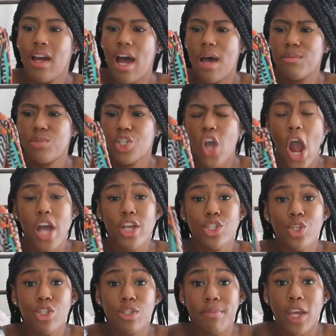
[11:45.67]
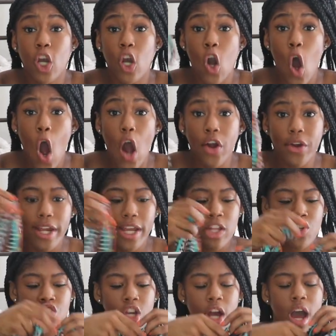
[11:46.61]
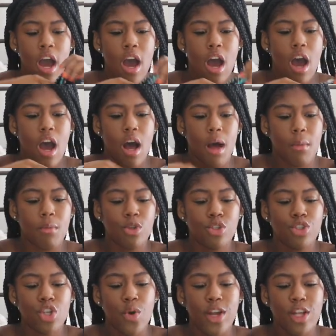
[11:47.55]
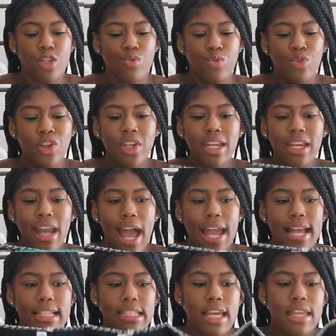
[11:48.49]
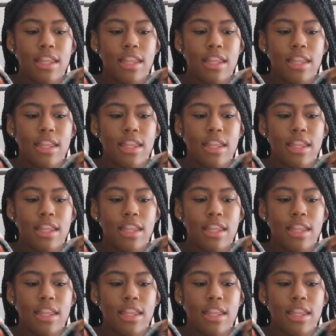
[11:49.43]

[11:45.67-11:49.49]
um sky excuse me an orange, um so it's really nice.